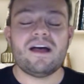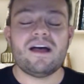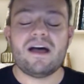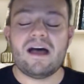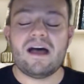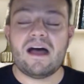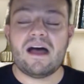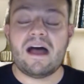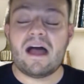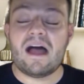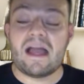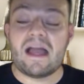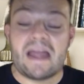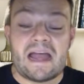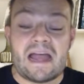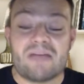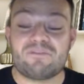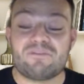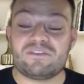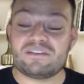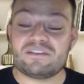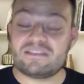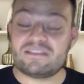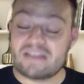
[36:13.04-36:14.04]
I have
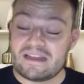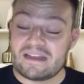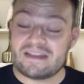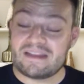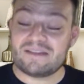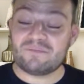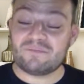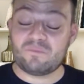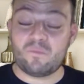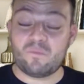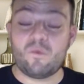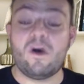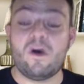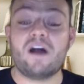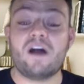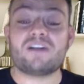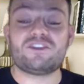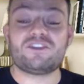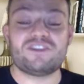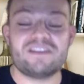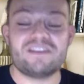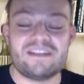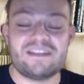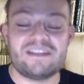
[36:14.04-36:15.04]
to say,
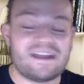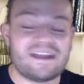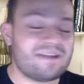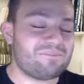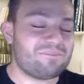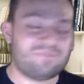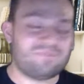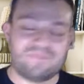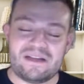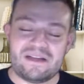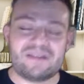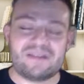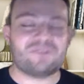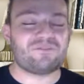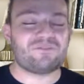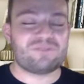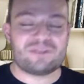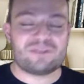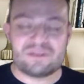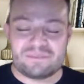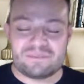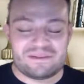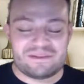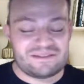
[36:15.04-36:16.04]
watching it, and I don't
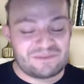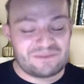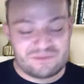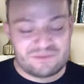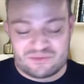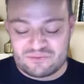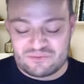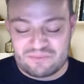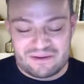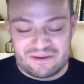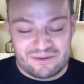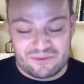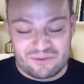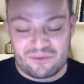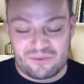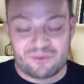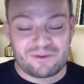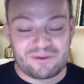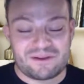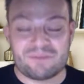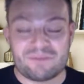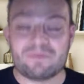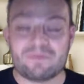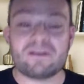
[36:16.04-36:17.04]
really mean to toot my own horn
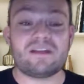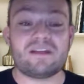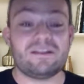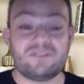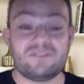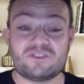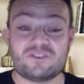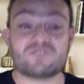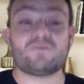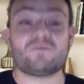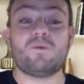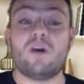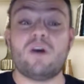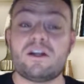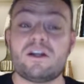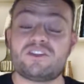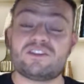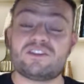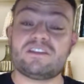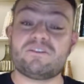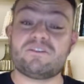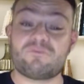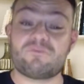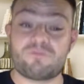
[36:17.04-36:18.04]
here, but just watching
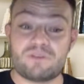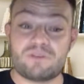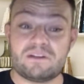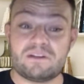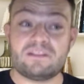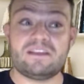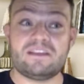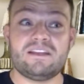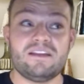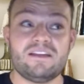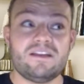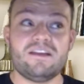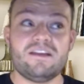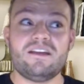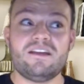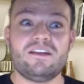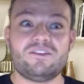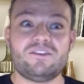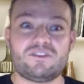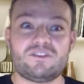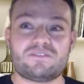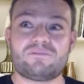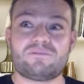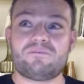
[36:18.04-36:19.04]
it really
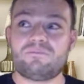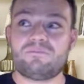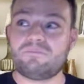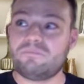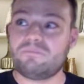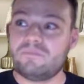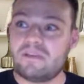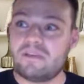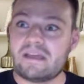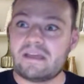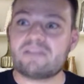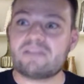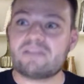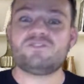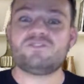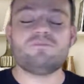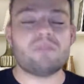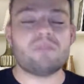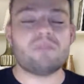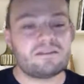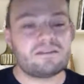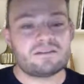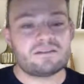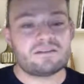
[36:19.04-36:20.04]
just gets you
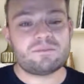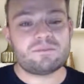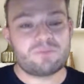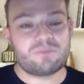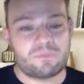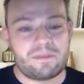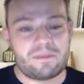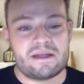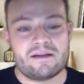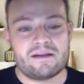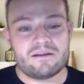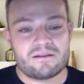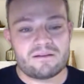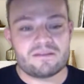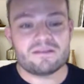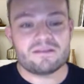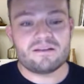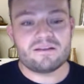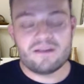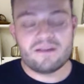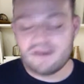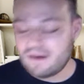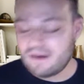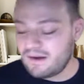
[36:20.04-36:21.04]
mentally prepared.
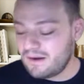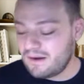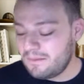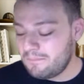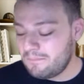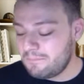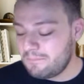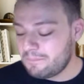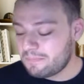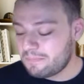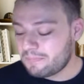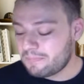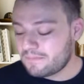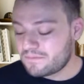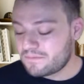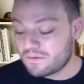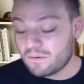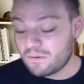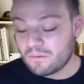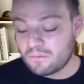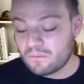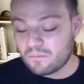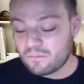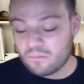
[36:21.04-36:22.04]

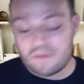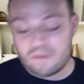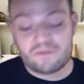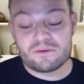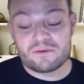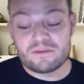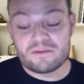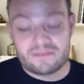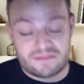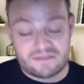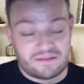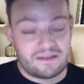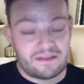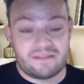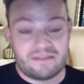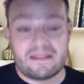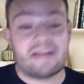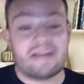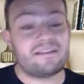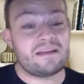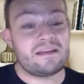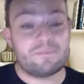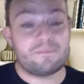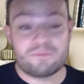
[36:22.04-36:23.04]
So whether it's in
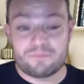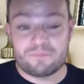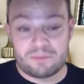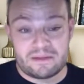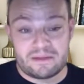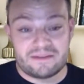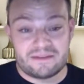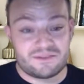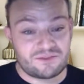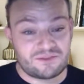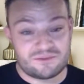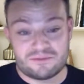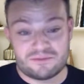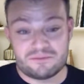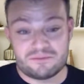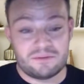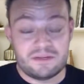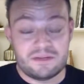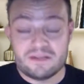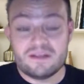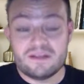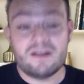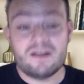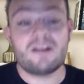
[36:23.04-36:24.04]
that type of place or
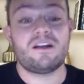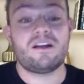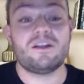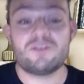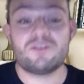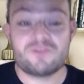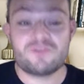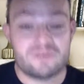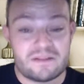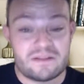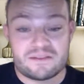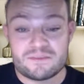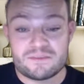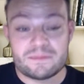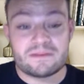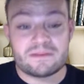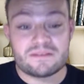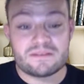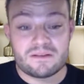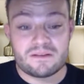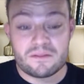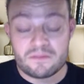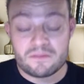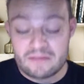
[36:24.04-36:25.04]
a country that speaks
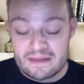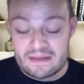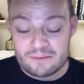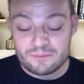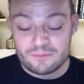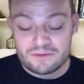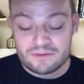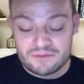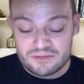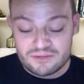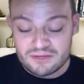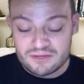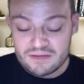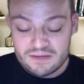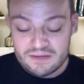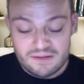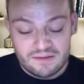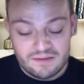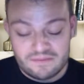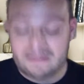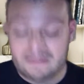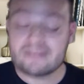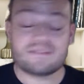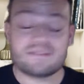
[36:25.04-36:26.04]
another language,
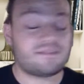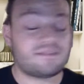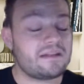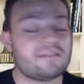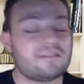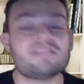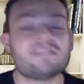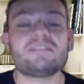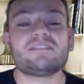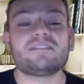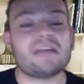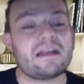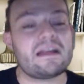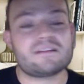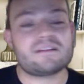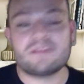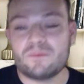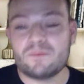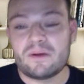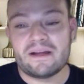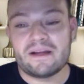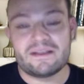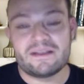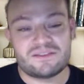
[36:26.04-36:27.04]
that's exactly
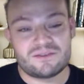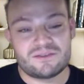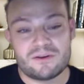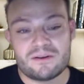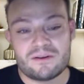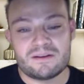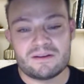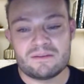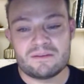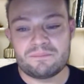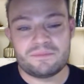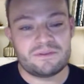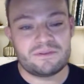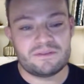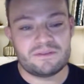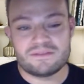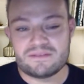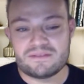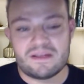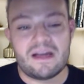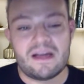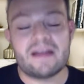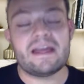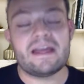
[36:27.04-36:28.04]
why I started it, because
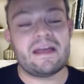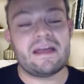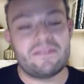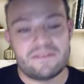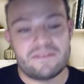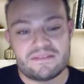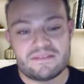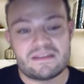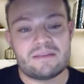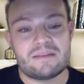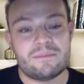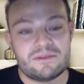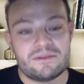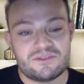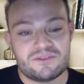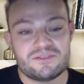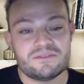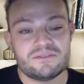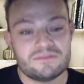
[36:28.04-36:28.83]
I had the same issue.